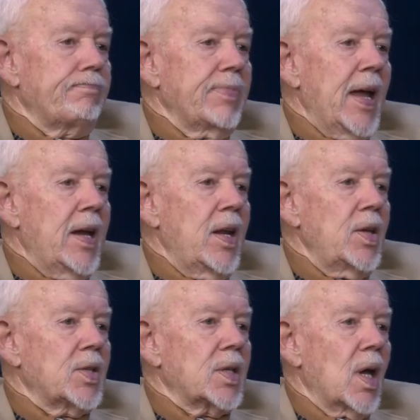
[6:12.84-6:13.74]

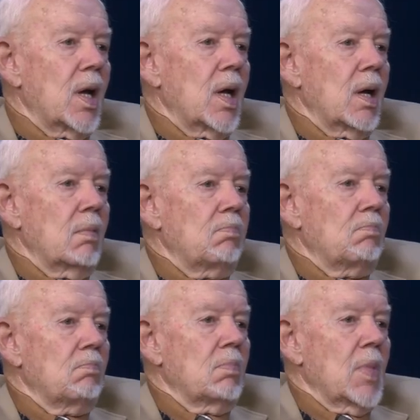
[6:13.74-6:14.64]
ladies, uh,
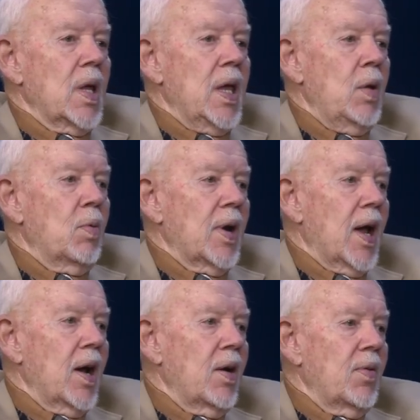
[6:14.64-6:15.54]
he would
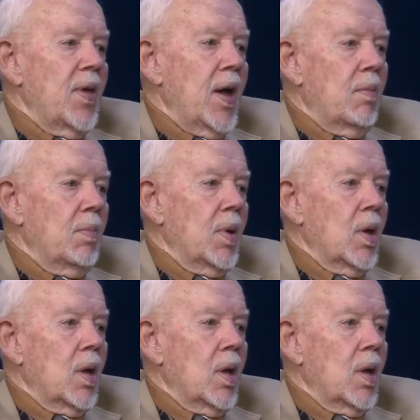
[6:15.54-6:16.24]
hire them.